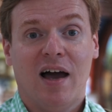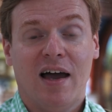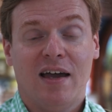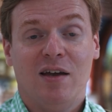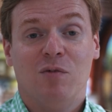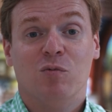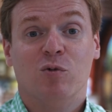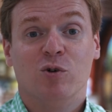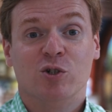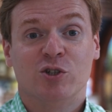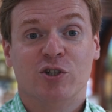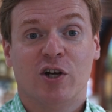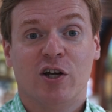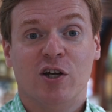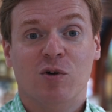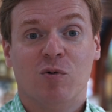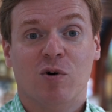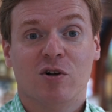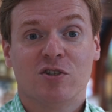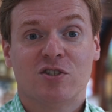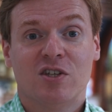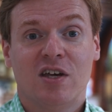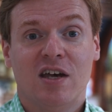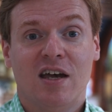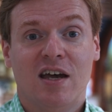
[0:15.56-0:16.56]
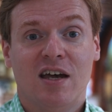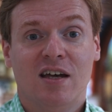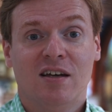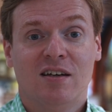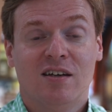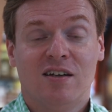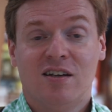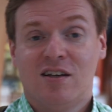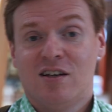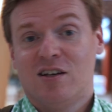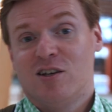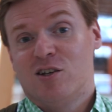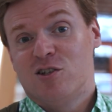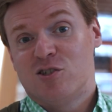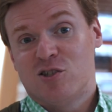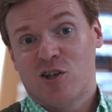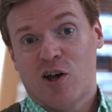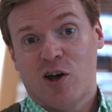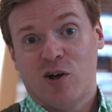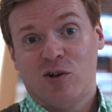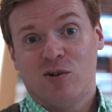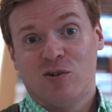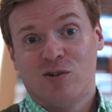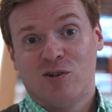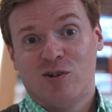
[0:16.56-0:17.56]
hey, we'll show you what's here.
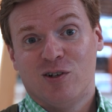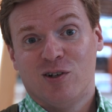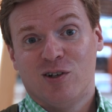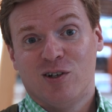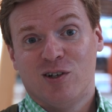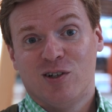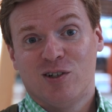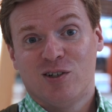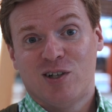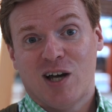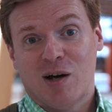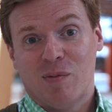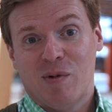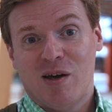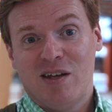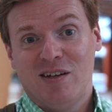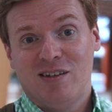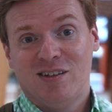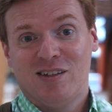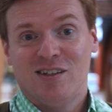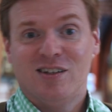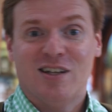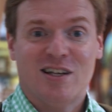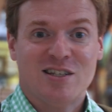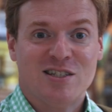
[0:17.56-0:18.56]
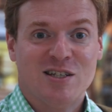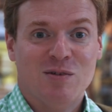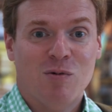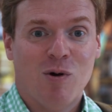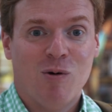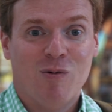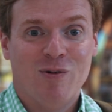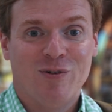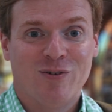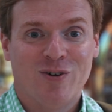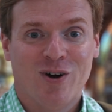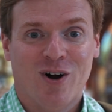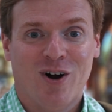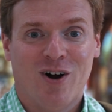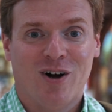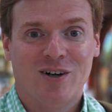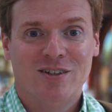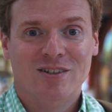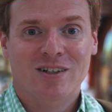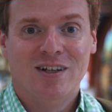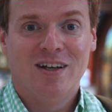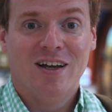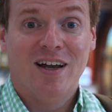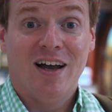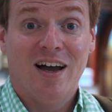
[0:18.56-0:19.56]
So come in, let's see what we've got
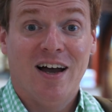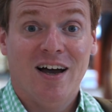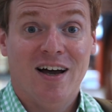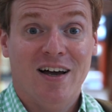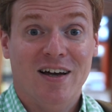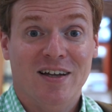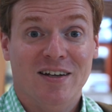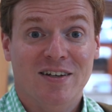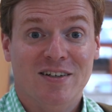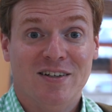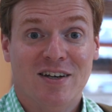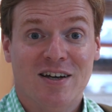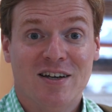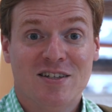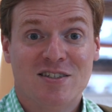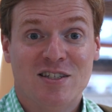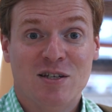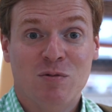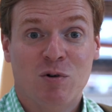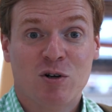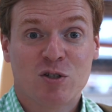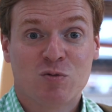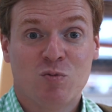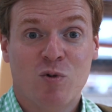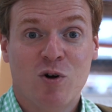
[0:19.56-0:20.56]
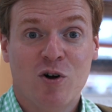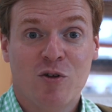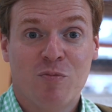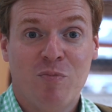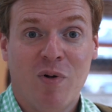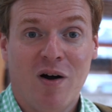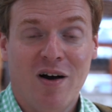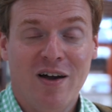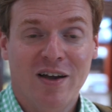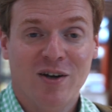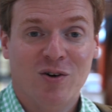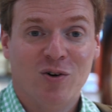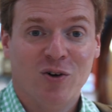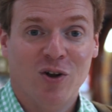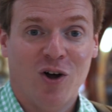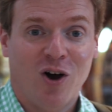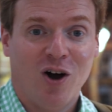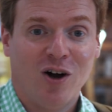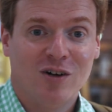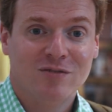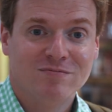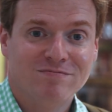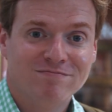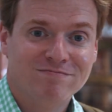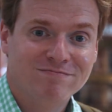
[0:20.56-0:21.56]
and see what's worth buying or
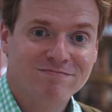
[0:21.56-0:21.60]
not.